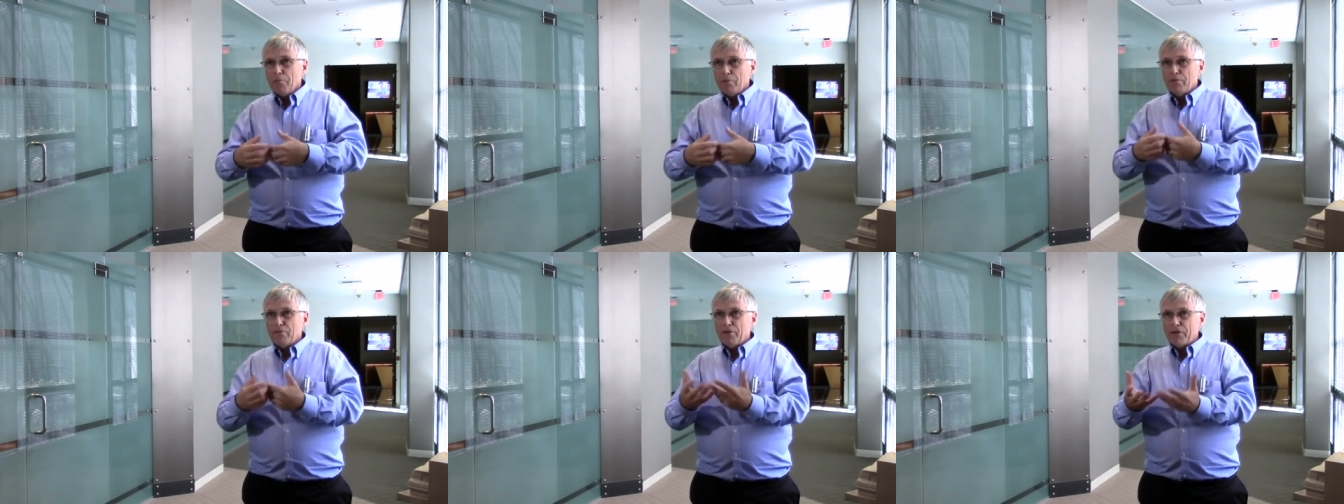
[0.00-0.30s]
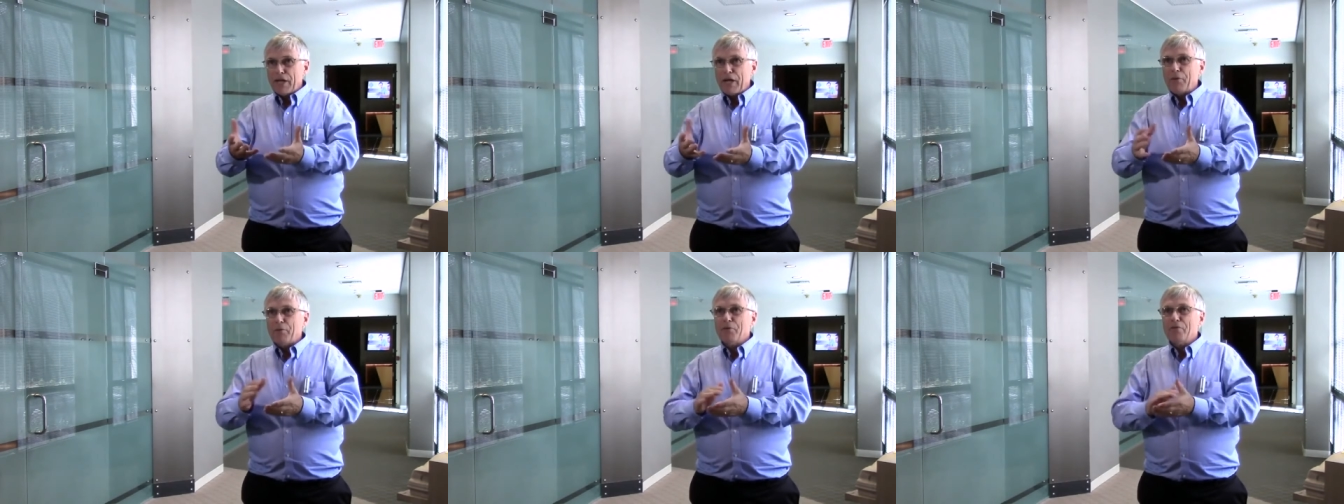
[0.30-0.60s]
but
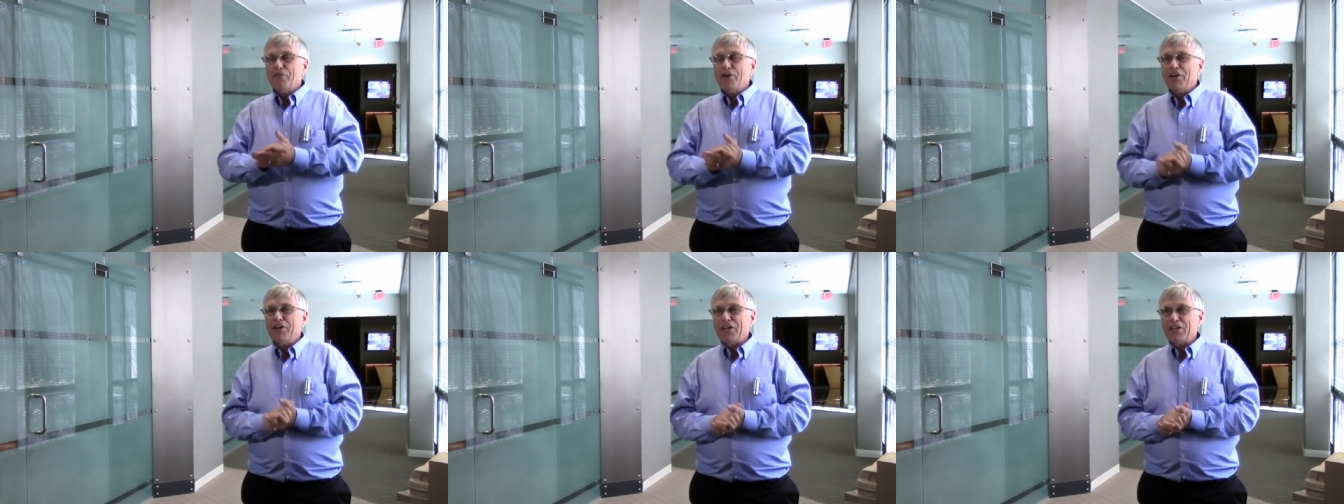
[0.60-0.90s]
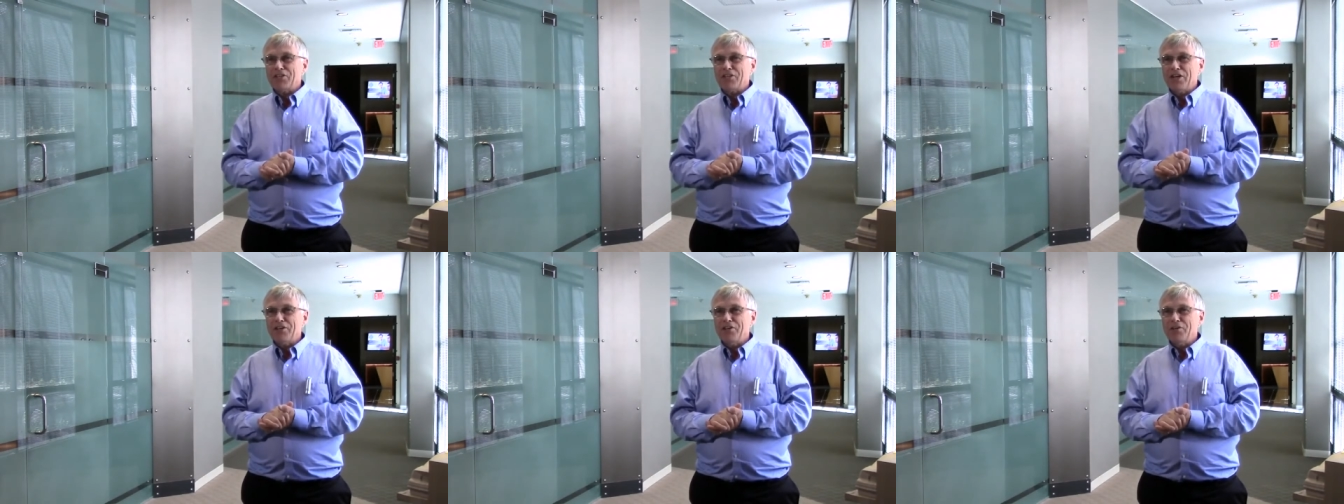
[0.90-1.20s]
for now we're very
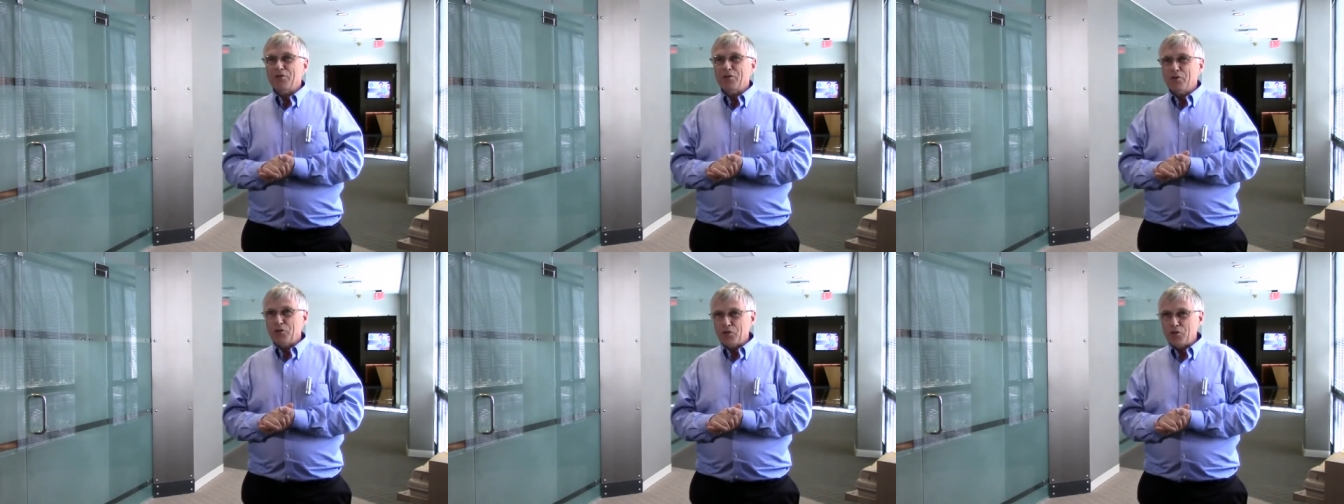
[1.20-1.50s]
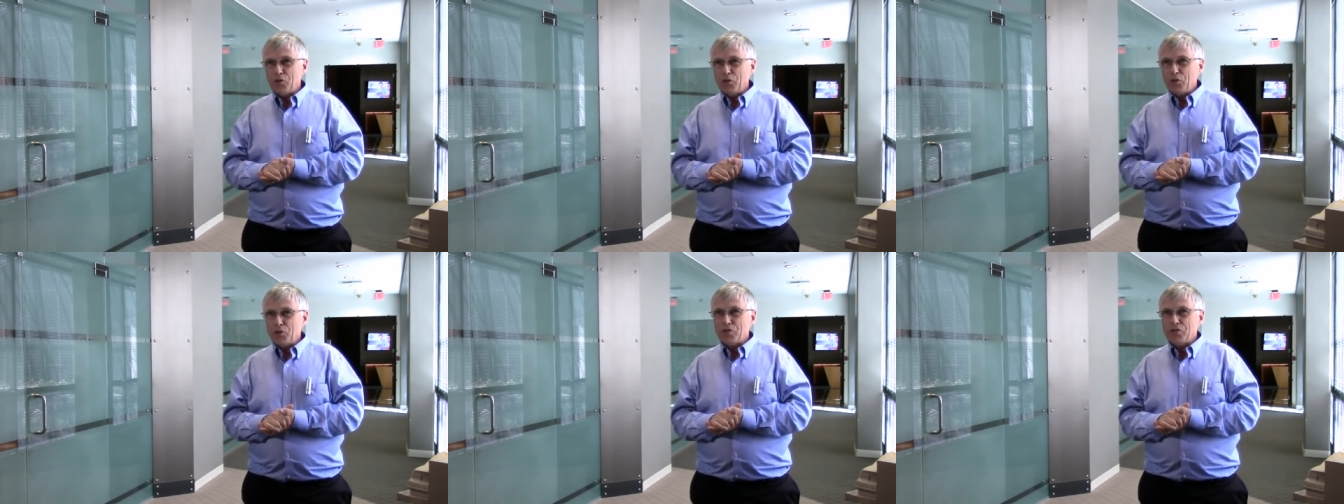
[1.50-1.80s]
excited to
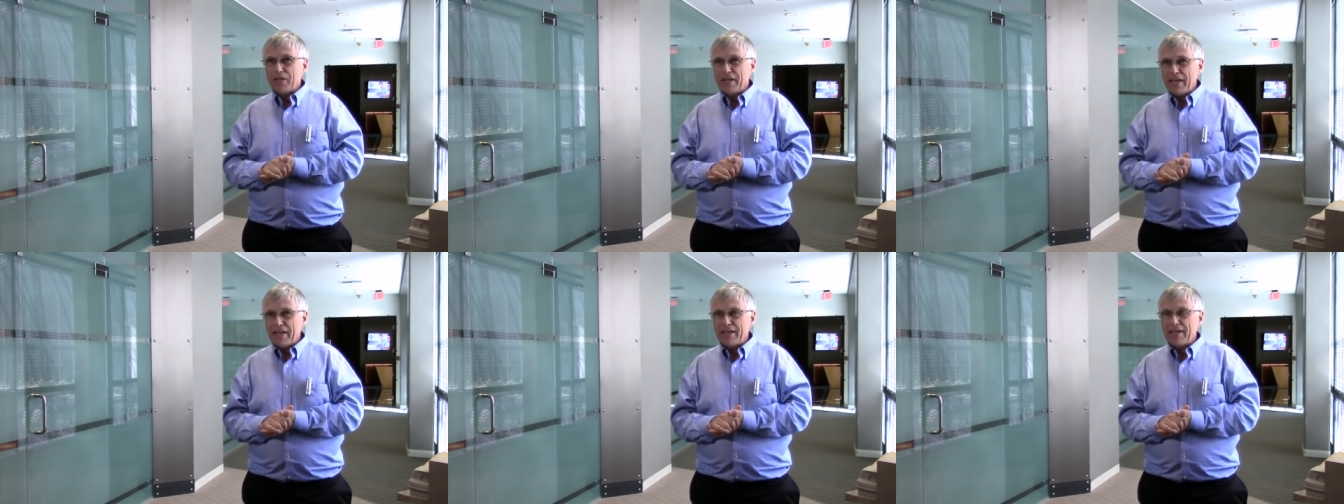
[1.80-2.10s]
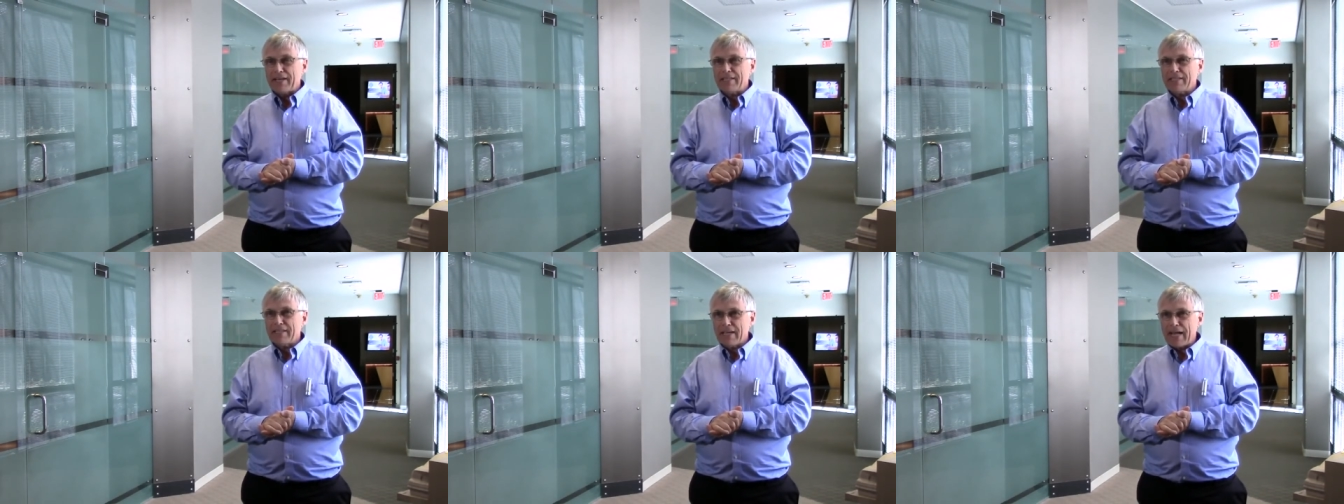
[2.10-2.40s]
introduce
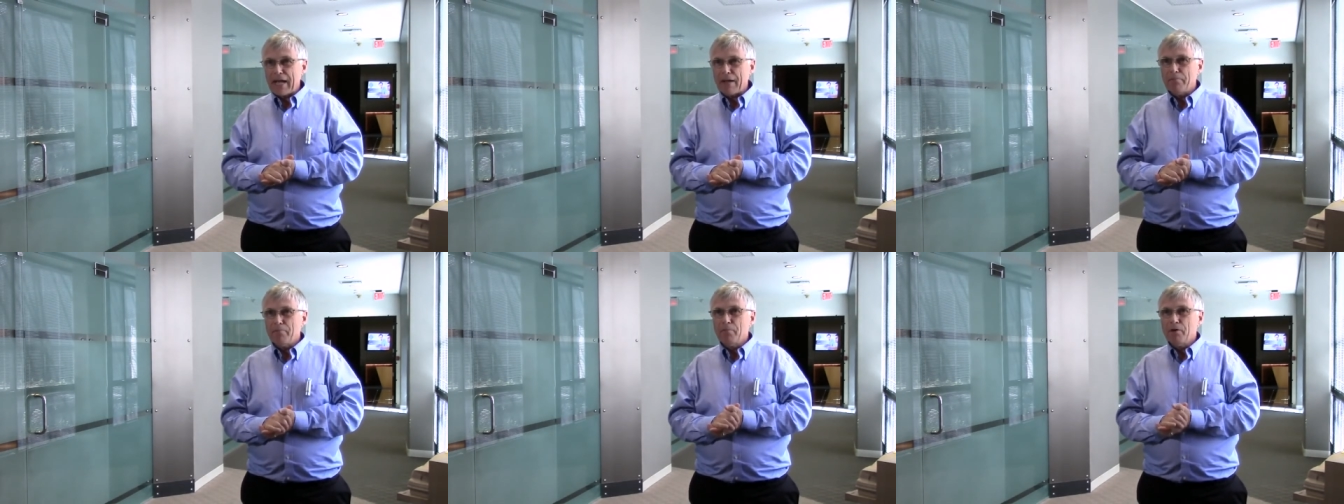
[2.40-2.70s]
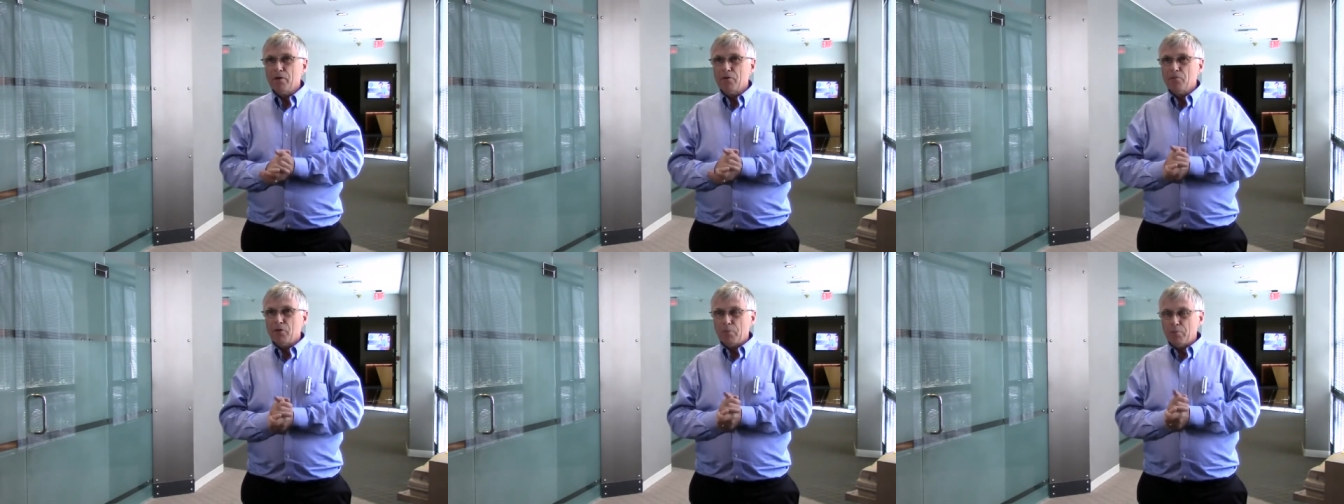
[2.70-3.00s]
NX CAM